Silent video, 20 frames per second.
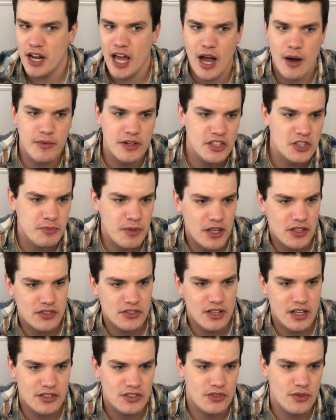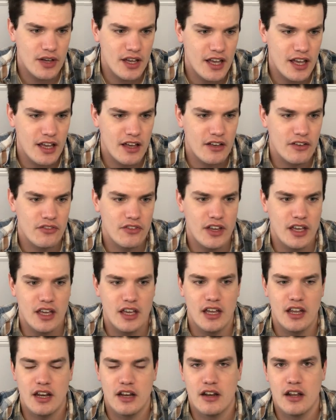how many spell slots you have,
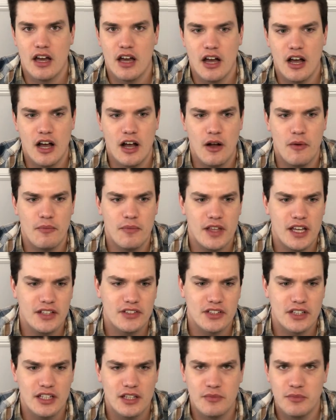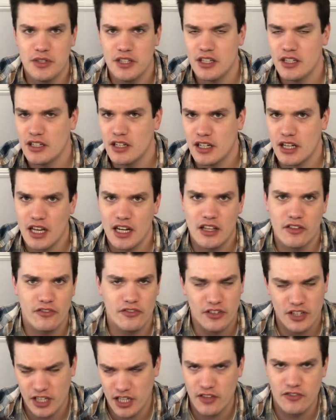and it's going to be kind
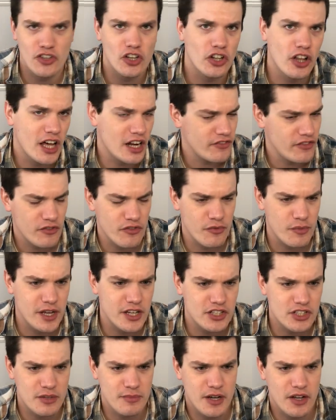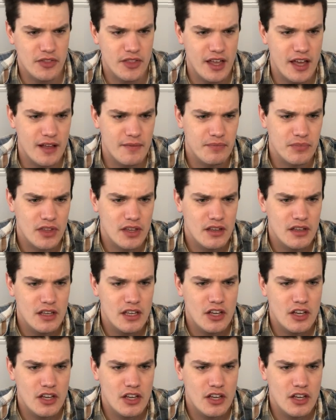of give you a lot of information about that.